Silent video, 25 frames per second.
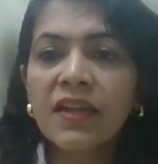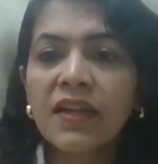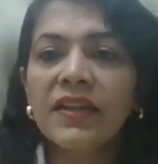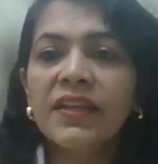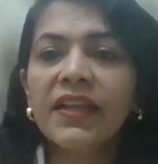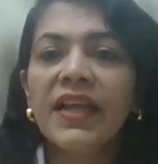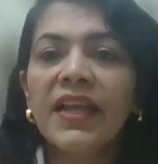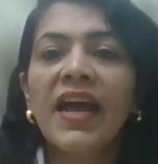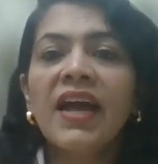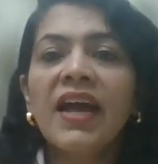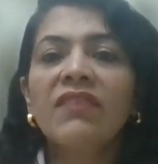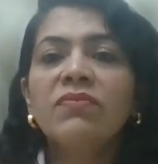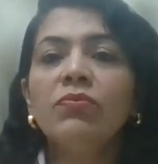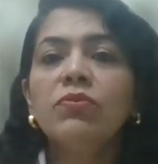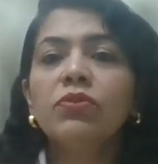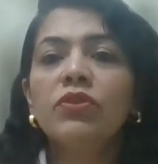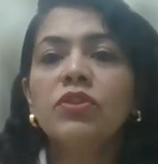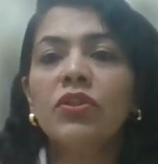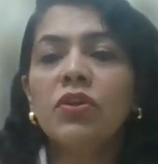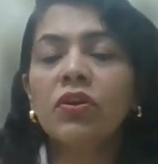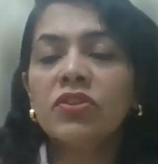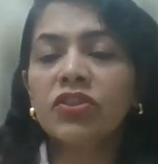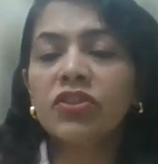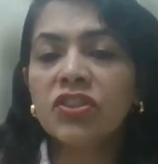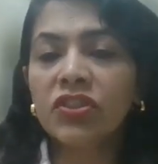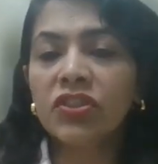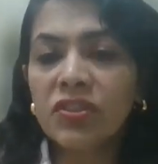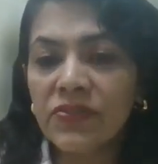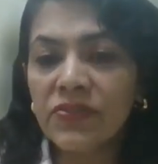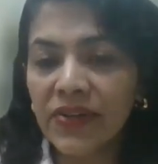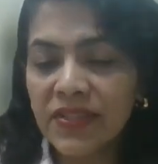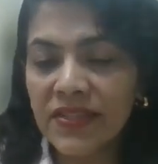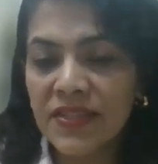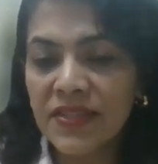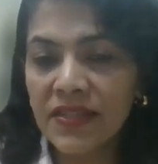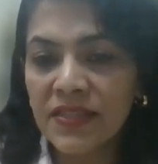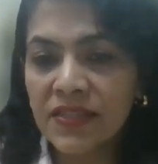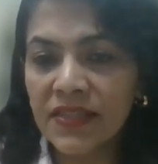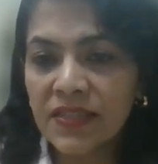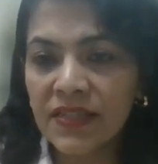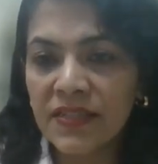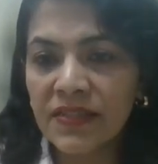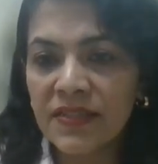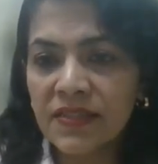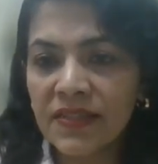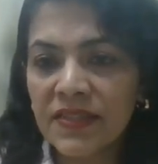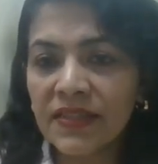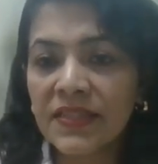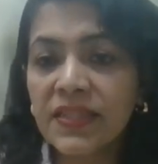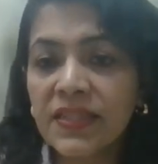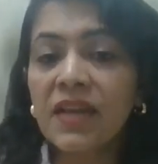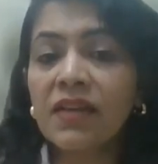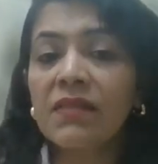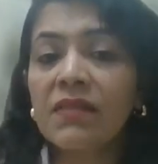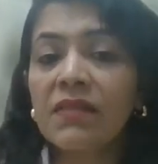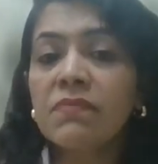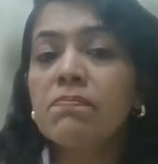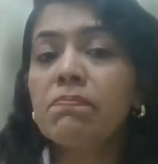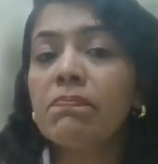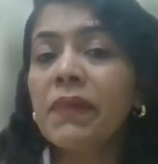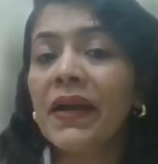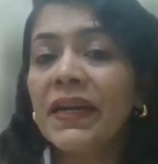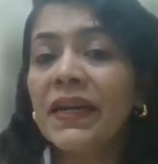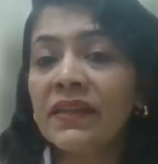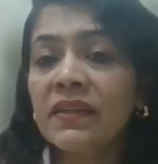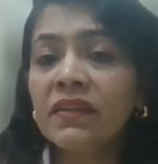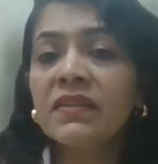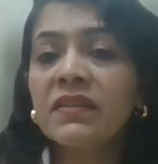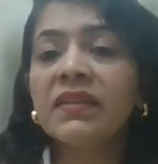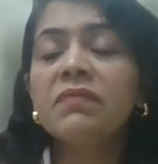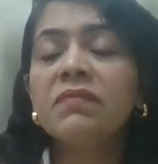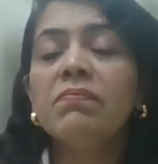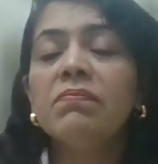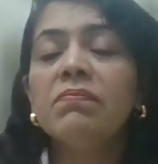They have more torsional resistance. They are better at